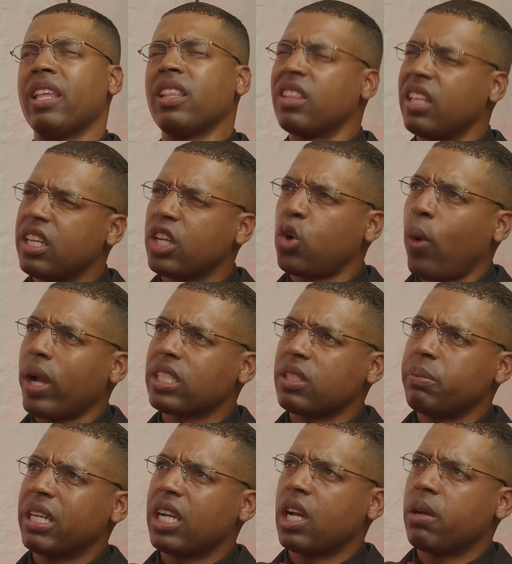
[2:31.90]
then the question
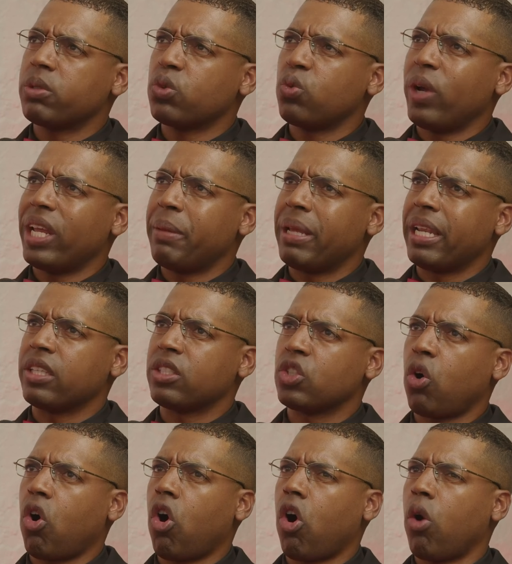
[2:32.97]
becomes, wait a minute,
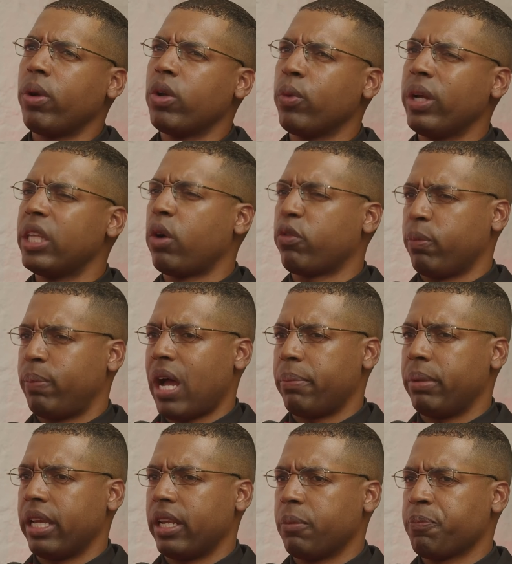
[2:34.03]
so are we really
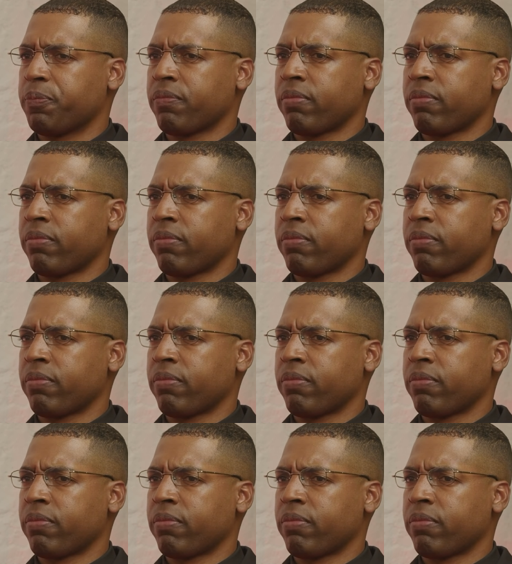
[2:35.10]
overpopulated?